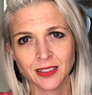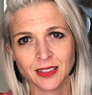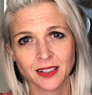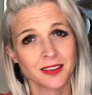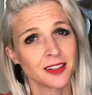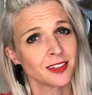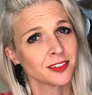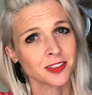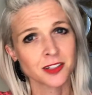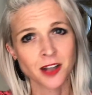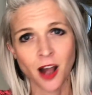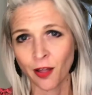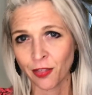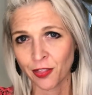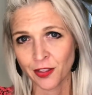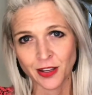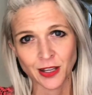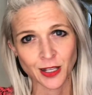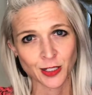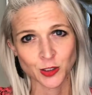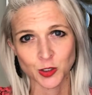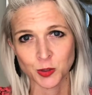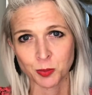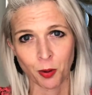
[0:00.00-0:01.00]
There's nothing
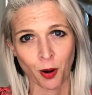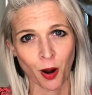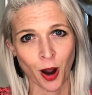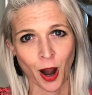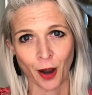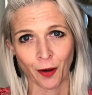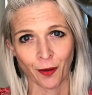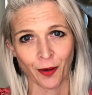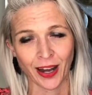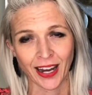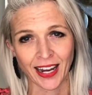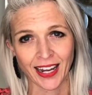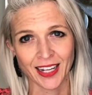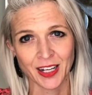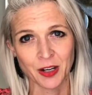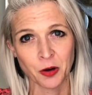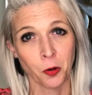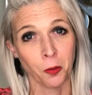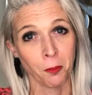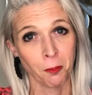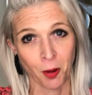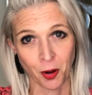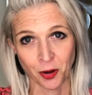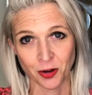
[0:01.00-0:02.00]
inspiring
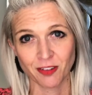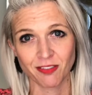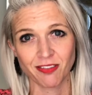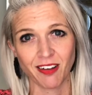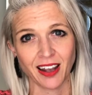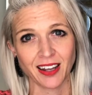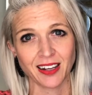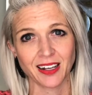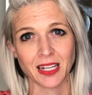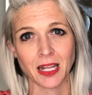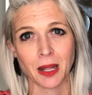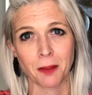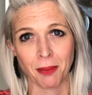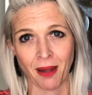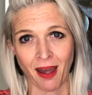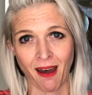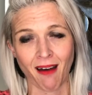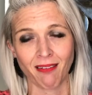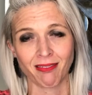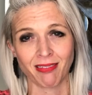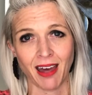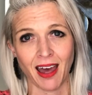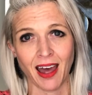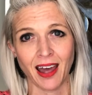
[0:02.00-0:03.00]
or motivating
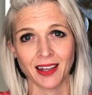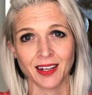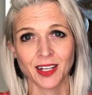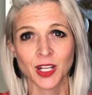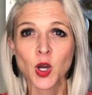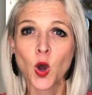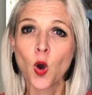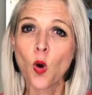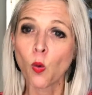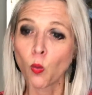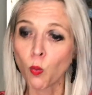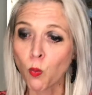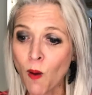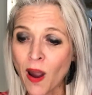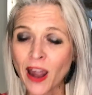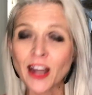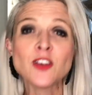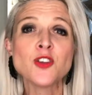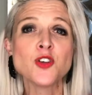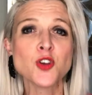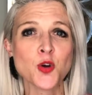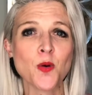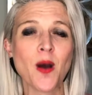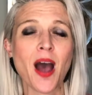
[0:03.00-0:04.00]
about that.
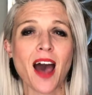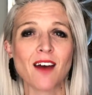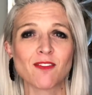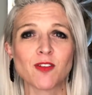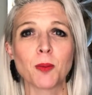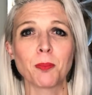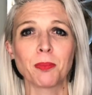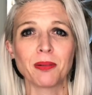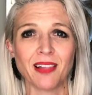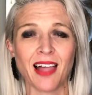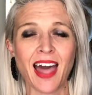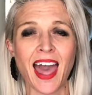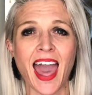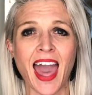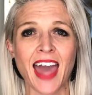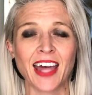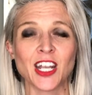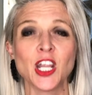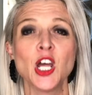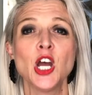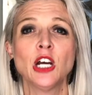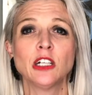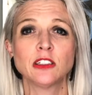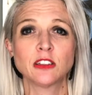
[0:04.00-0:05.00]
When you have a
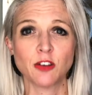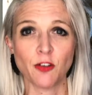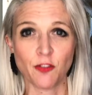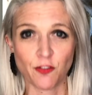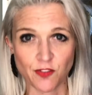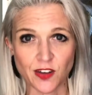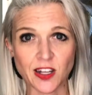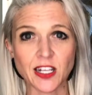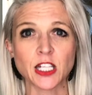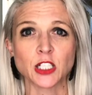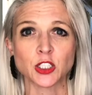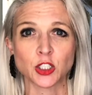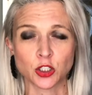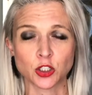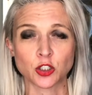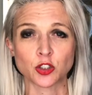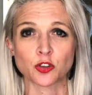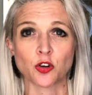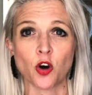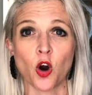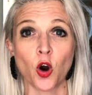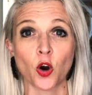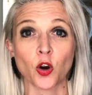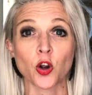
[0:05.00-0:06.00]
plan to finish
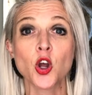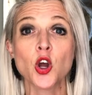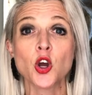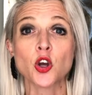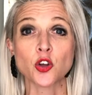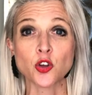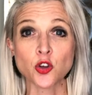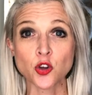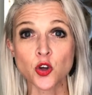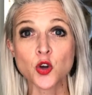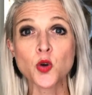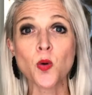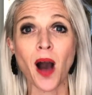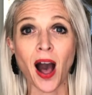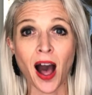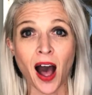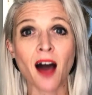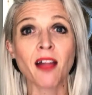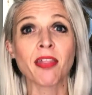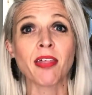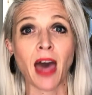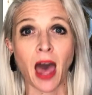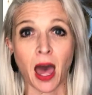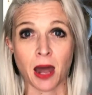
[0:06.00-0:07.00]
strong, you
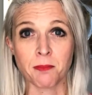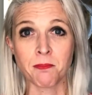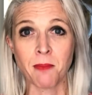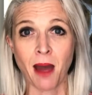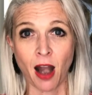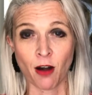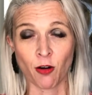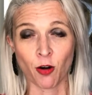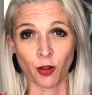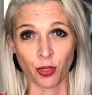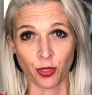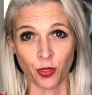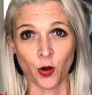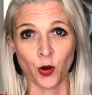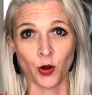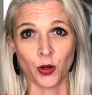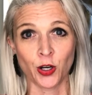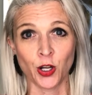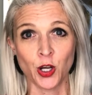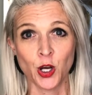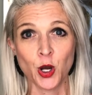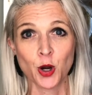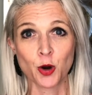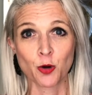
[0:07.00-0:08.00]
are that
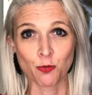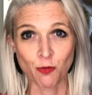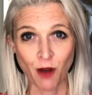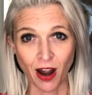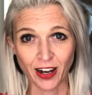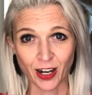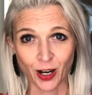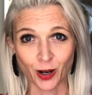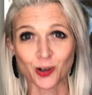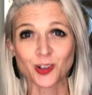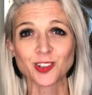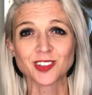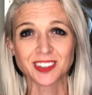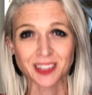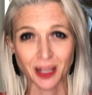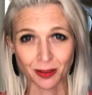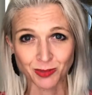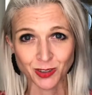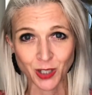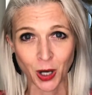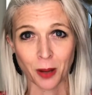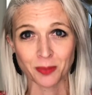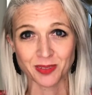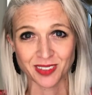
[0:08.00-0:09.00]
marathon runner, because
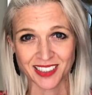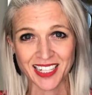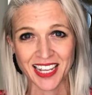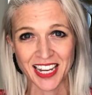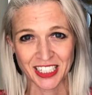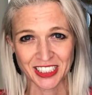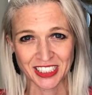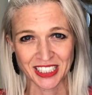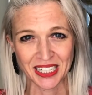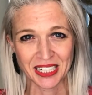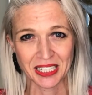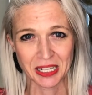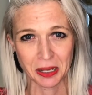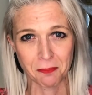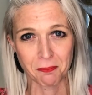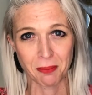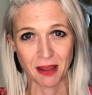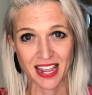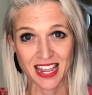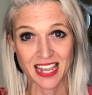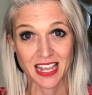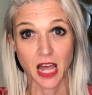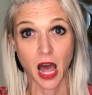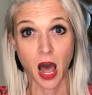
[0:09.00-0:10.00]
sometimes teaching can
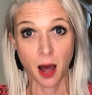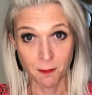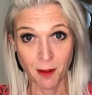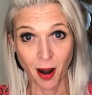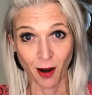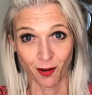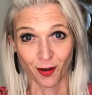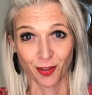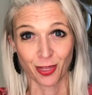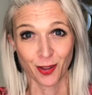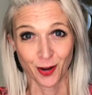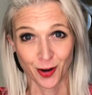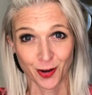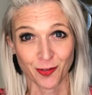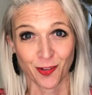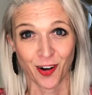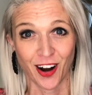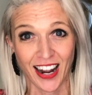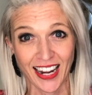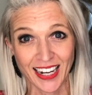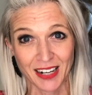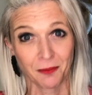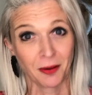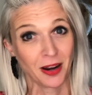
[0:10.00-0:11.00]
be a marathon,
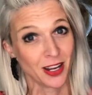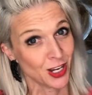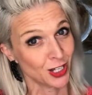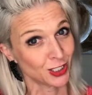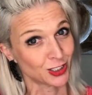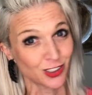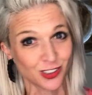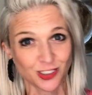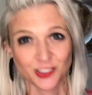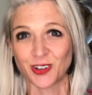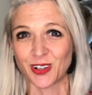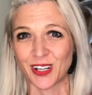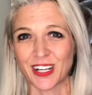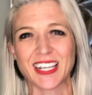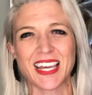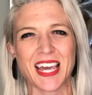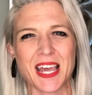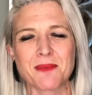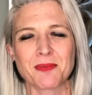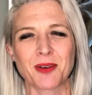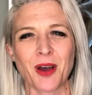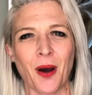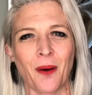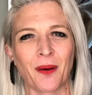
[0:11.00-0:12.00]
right? Where you just got to
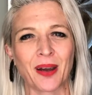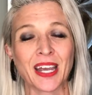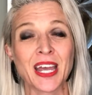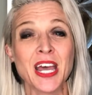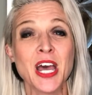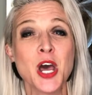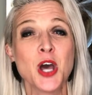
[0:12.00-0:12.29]
keep going.